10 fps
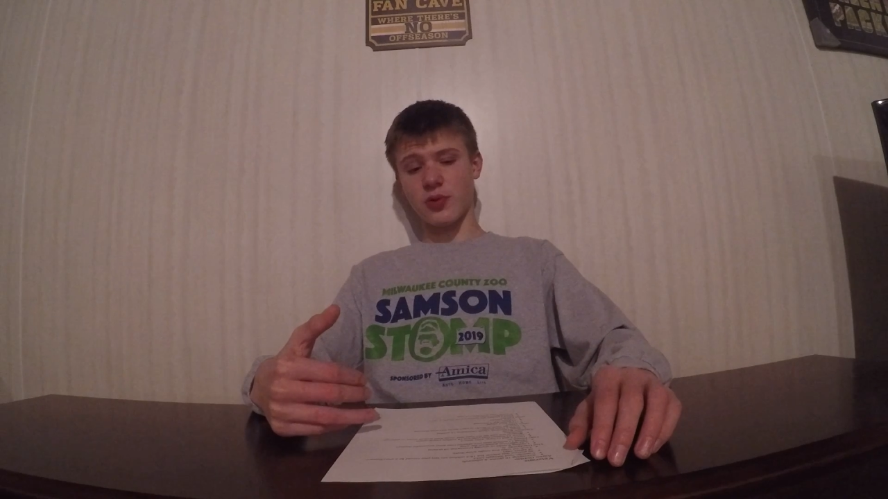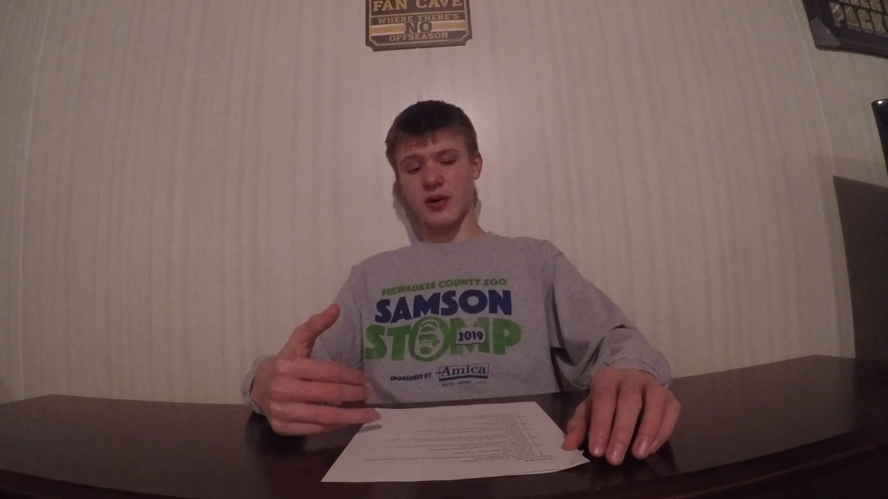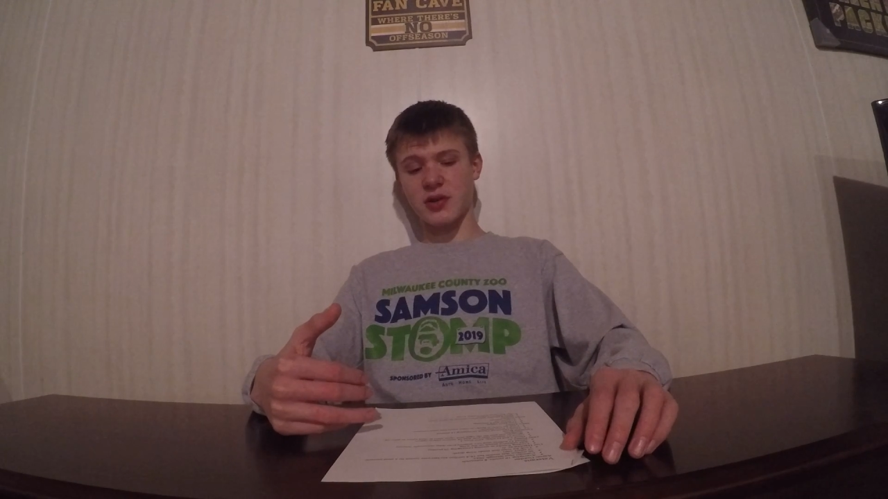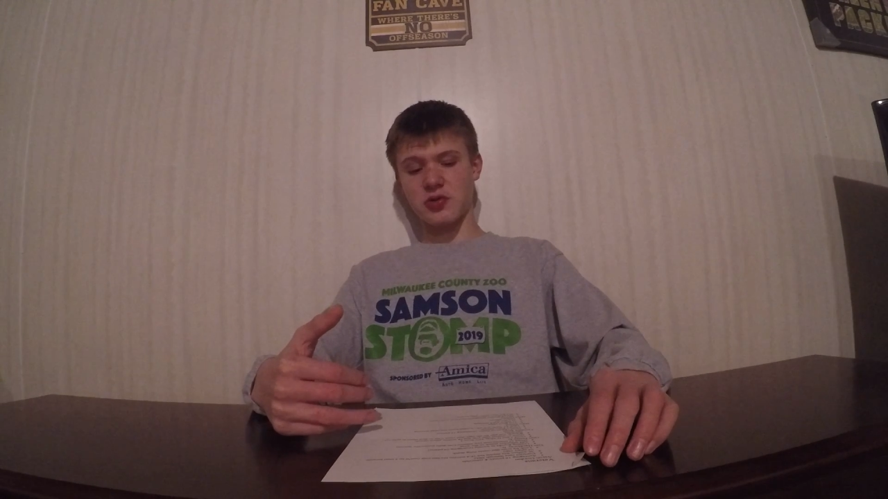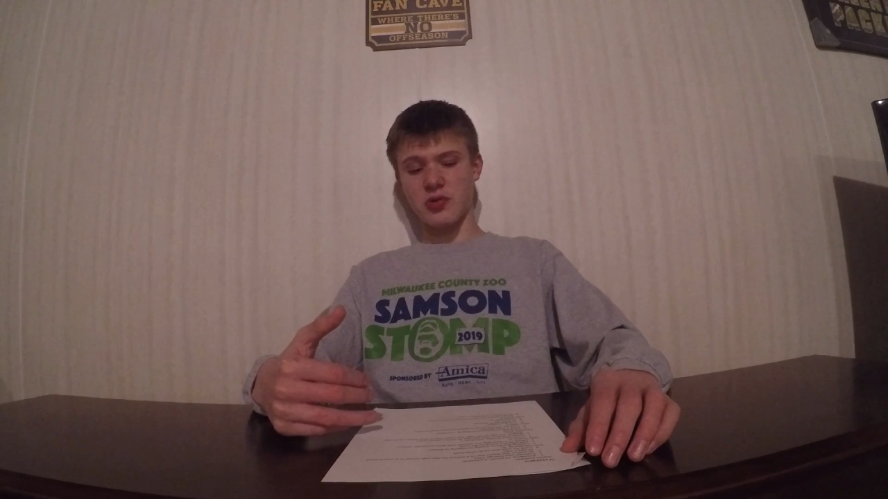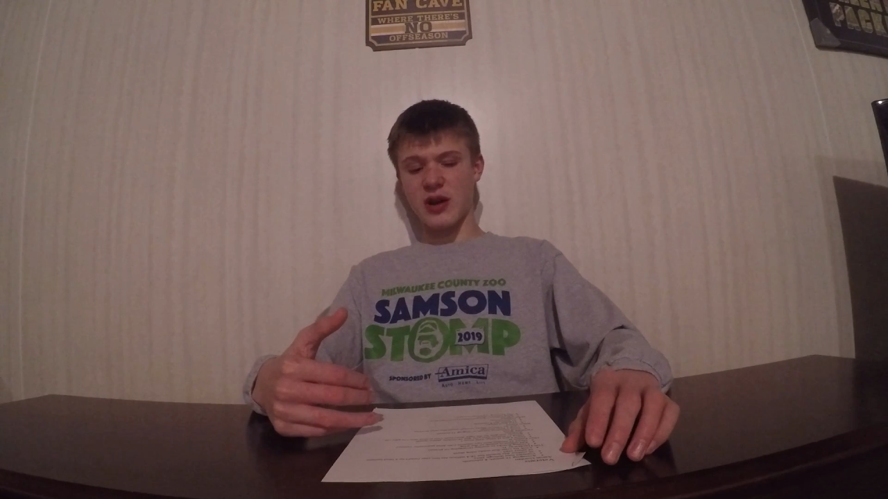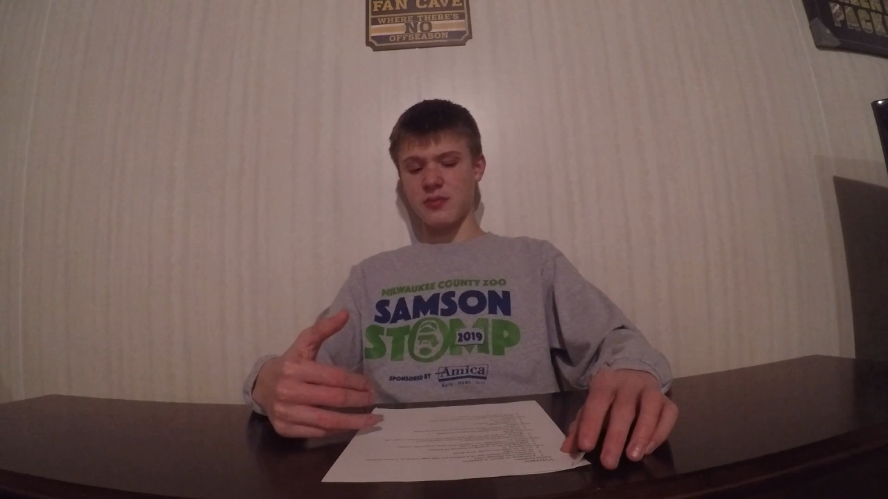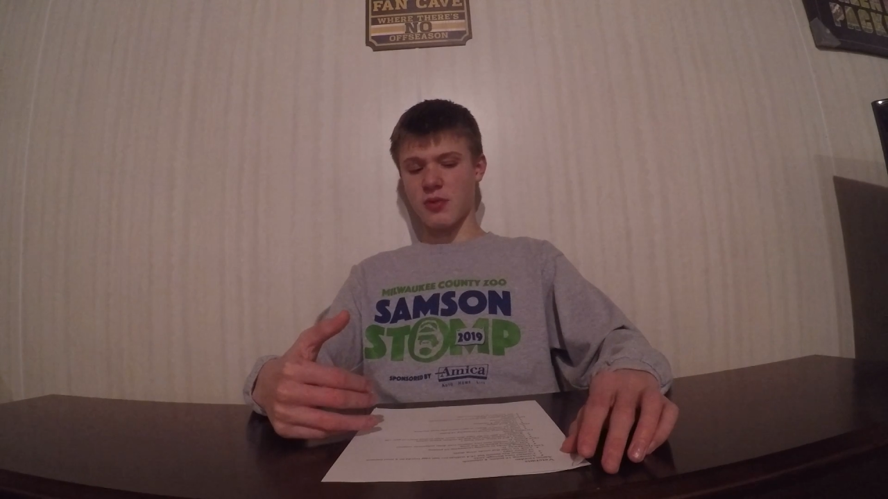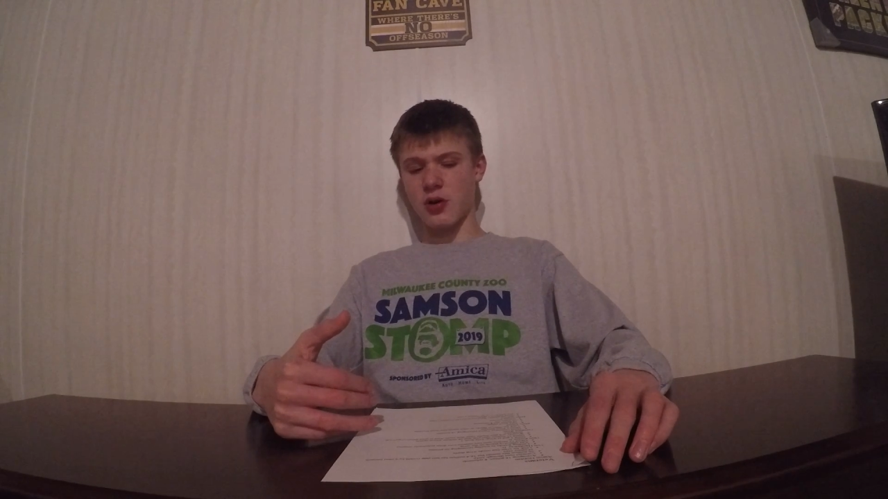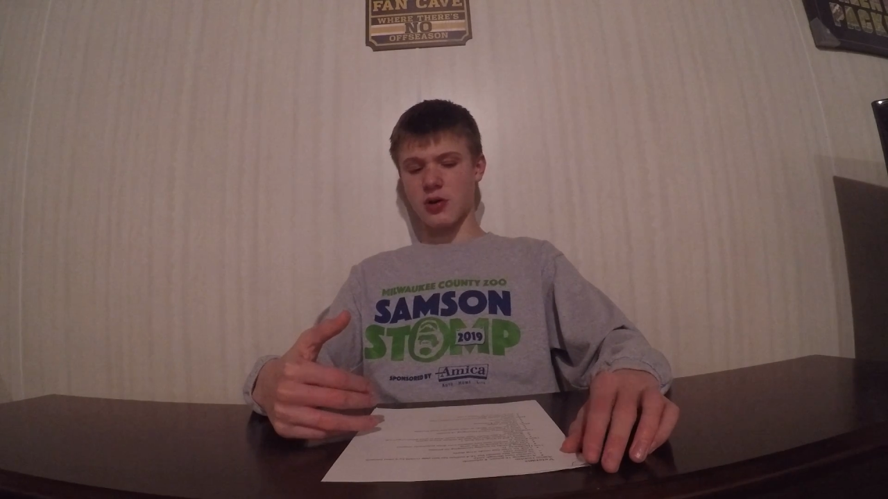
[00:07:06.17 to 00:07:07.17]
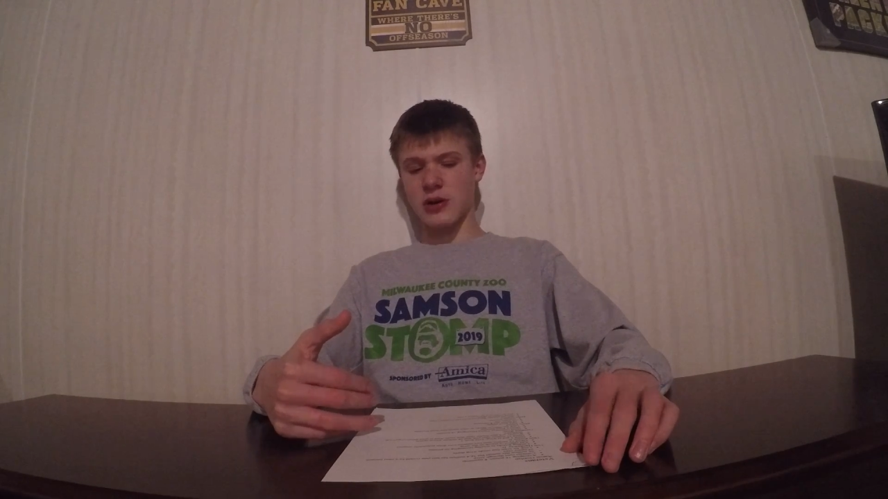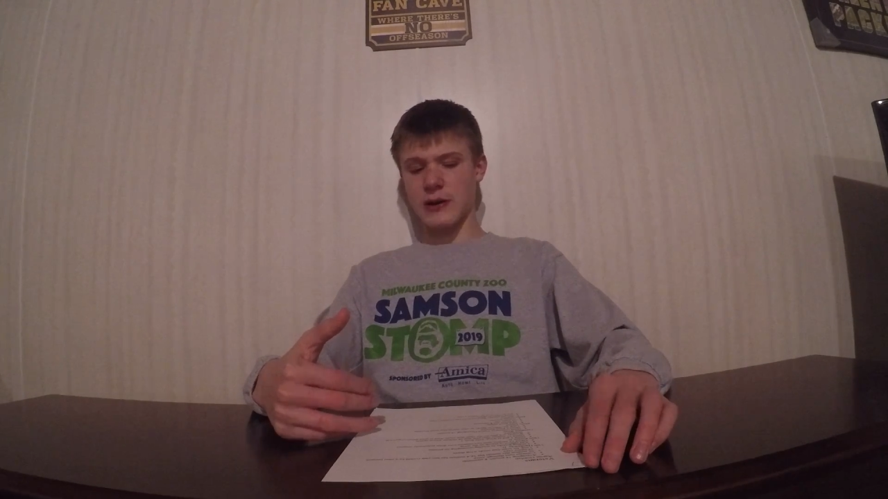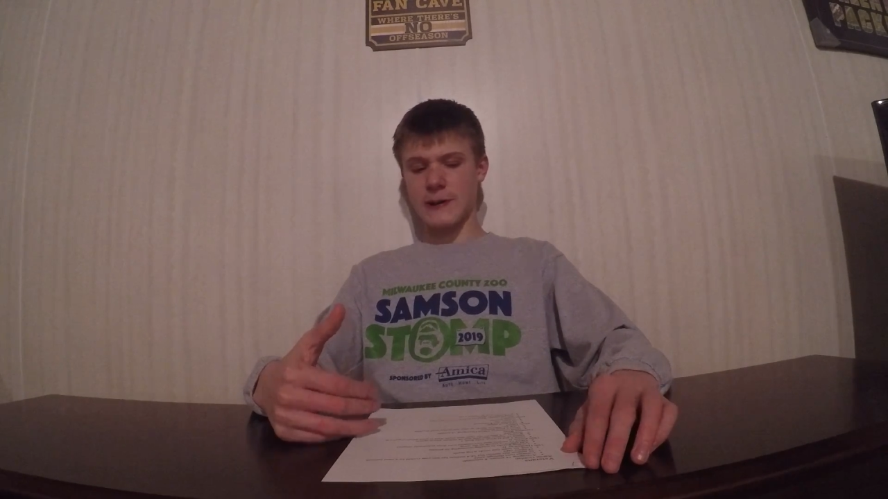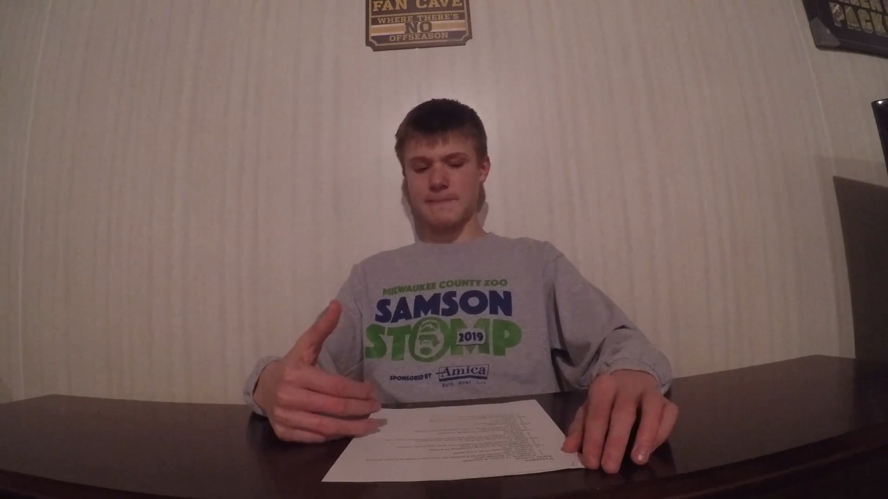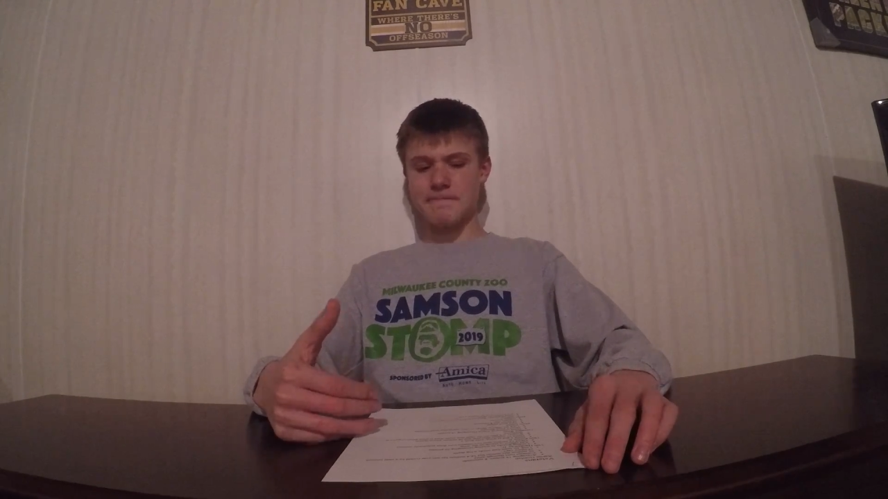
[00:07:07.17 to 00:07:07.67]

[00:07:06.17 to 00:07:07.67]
on the trade market.